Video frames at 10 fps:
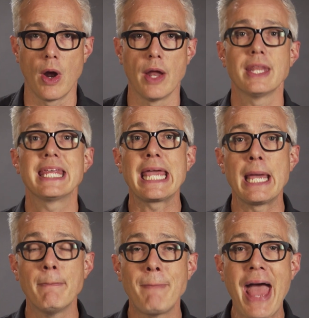run, the
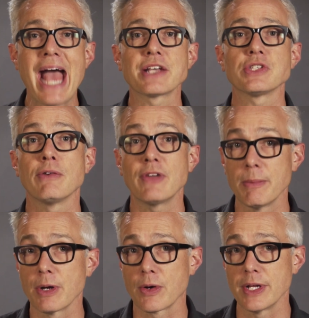impacts of
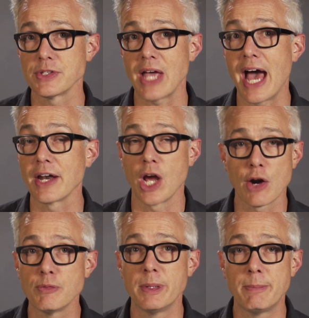immigrants on
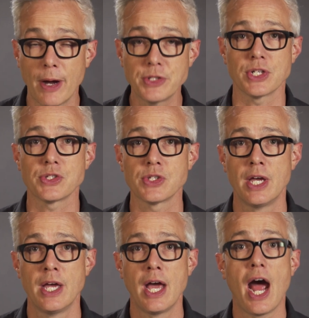government budgets
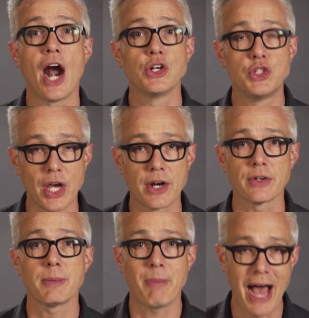are generally